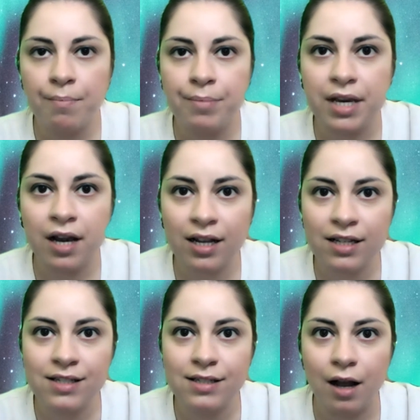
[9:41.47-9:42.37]

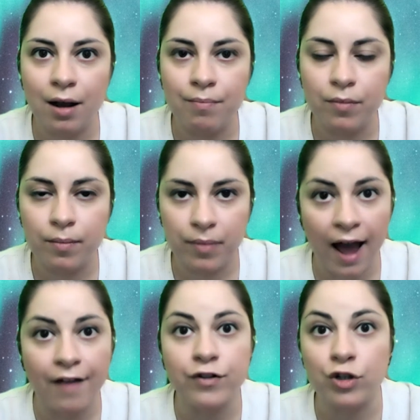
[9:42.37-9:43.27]
because
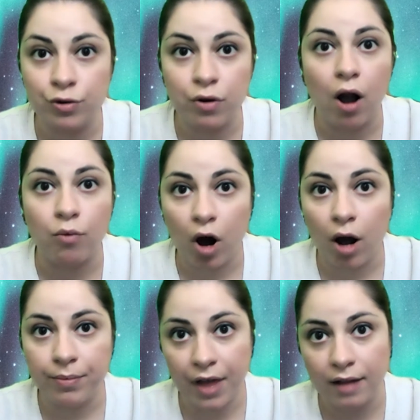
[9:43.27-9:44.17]
after you got
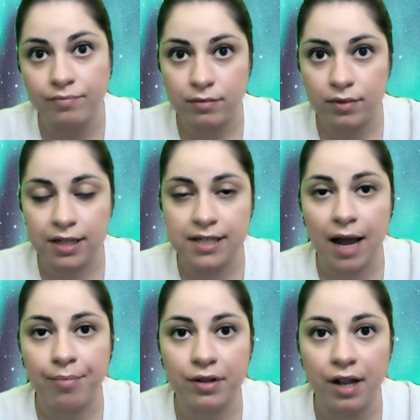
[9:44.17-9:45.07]
robbed, that
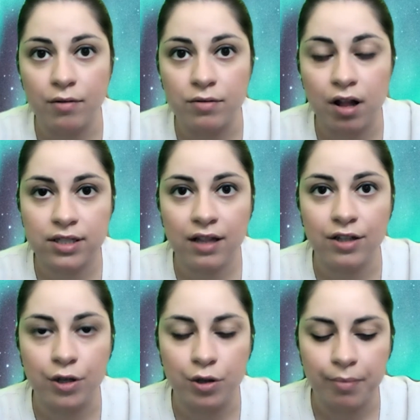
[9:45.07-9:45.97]
example that I was
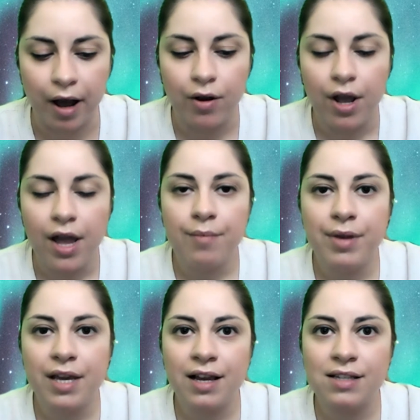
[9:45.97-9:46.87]
telling you about,
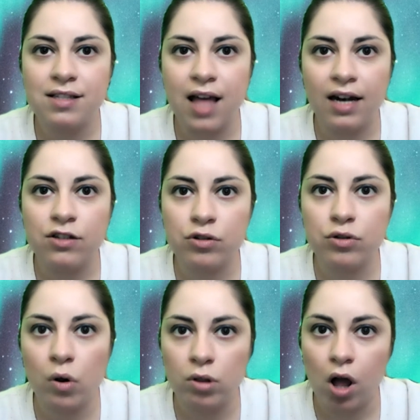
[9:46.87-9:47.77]
because that is
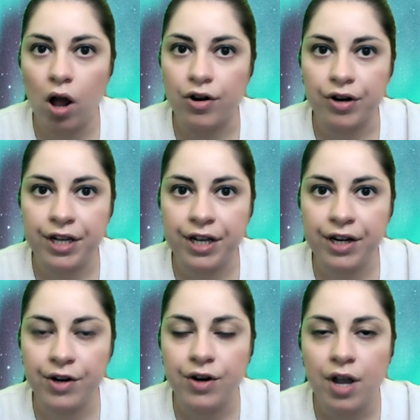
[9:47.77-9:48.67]
no longer
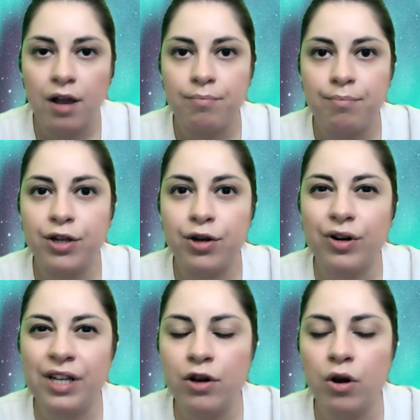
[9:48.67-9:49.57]
here, but your
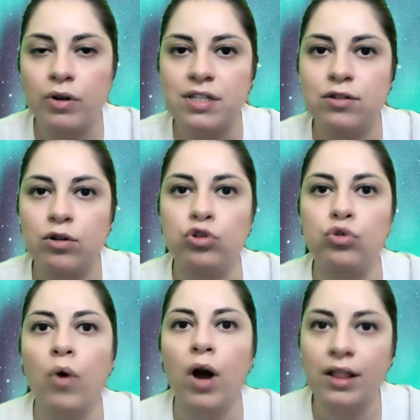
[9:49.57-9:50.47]
ego is still
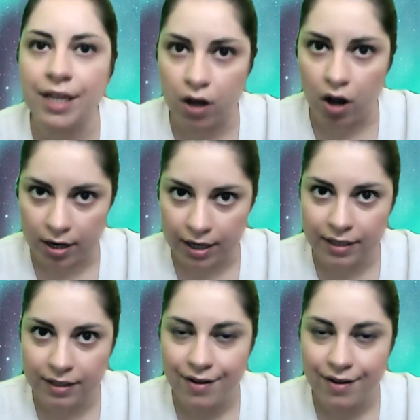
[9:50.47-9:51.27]
dwelling on it,